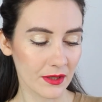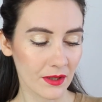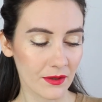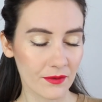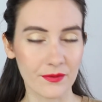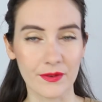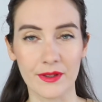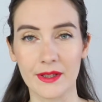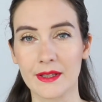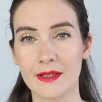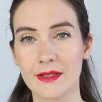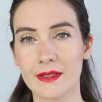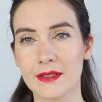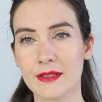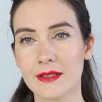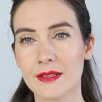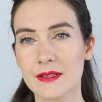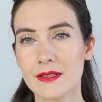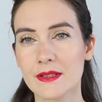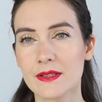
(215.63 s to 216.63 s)
loving,
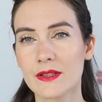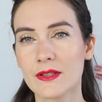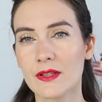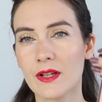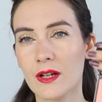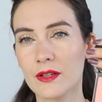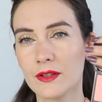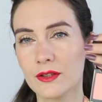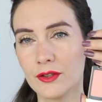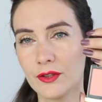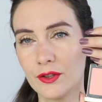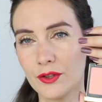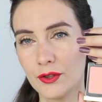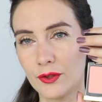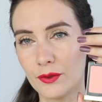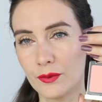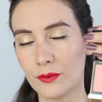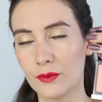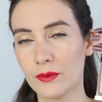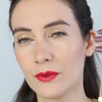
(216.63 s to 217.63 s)
and this is not
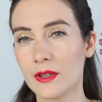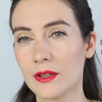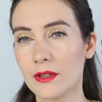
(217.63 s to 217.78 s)
new,